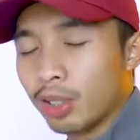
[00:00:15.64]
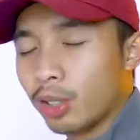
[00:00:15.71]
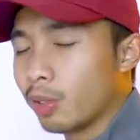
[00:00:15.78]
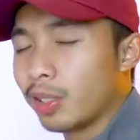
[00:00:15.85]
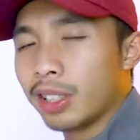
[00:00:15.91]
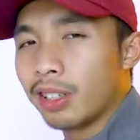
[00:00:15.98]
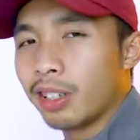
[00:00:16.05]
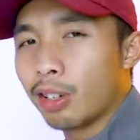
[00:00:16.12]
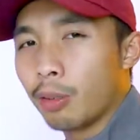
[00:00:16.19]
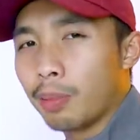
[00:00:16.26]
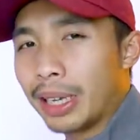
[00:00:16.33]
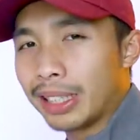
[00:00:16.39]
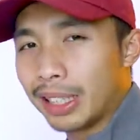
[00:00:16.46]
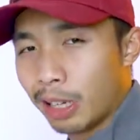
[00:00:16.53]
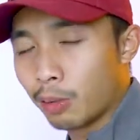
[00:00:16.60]
Also, these are the
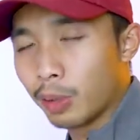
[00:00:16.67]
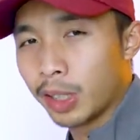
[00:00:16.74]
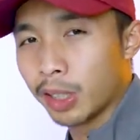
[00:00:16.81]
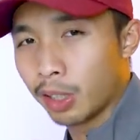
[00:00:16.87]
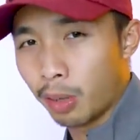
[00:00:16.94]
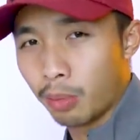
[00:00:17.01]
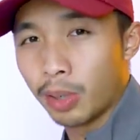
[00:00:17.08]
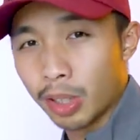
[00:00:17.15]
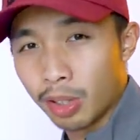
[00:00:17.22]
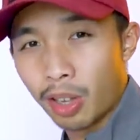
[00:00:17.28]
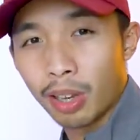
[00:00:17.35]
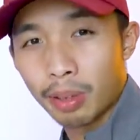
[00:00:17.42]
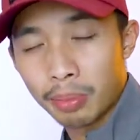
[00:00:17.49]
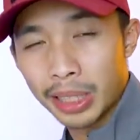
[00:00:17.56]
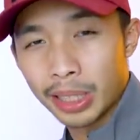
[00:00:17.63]
commands I wish someone
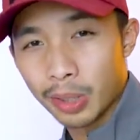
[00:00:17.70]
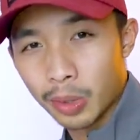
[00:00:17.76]
taught me